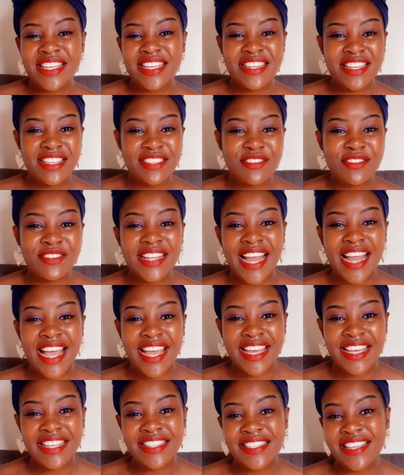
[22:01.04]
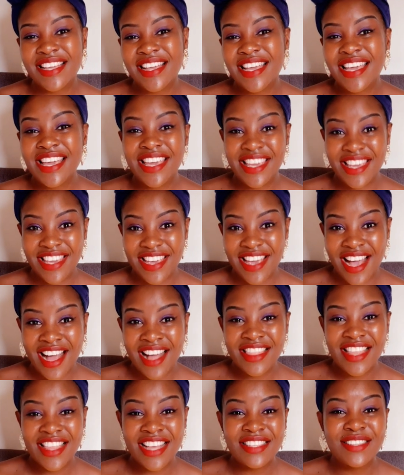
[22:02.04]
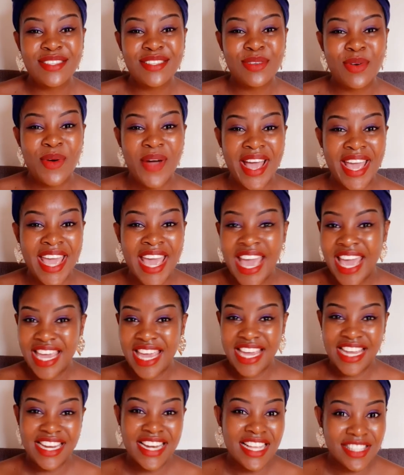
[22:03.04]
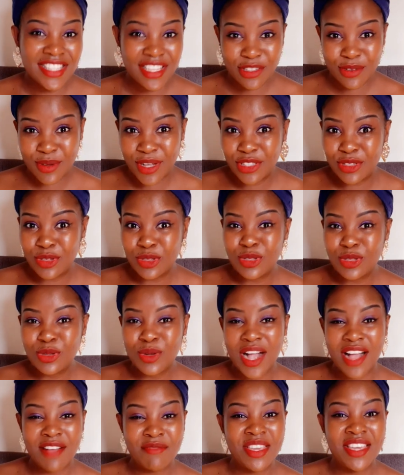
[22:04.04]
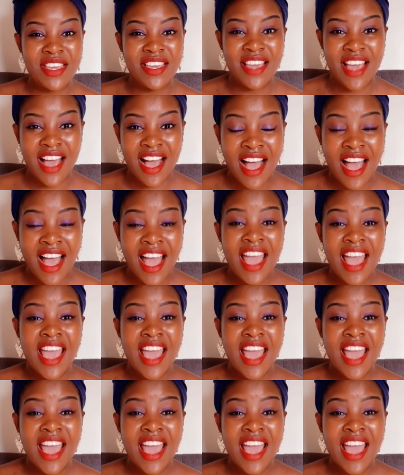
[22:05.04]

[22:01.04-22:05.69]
does not like it here. That is why he doesn't want you to come here.